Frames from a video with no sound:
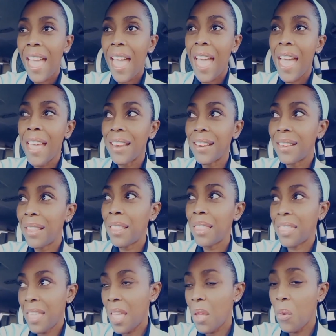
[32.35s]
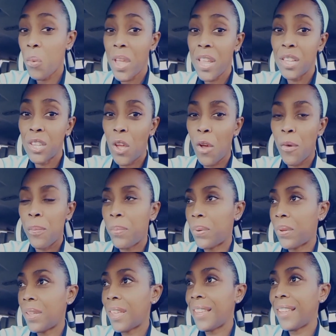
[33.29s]
and they went up
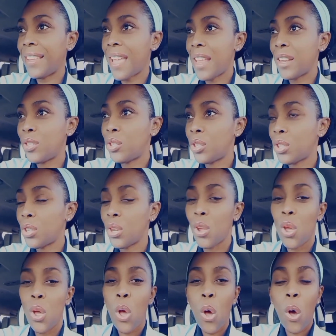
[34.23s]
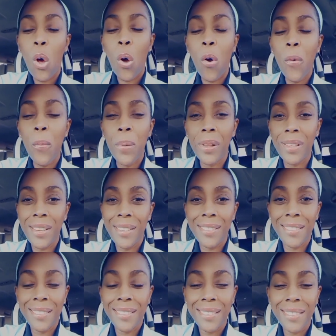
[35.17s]
against
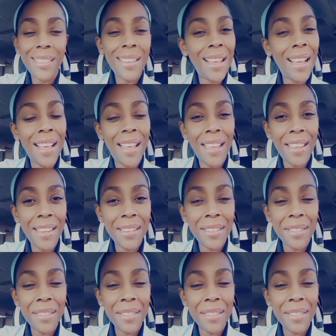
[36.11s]
Oberlin High.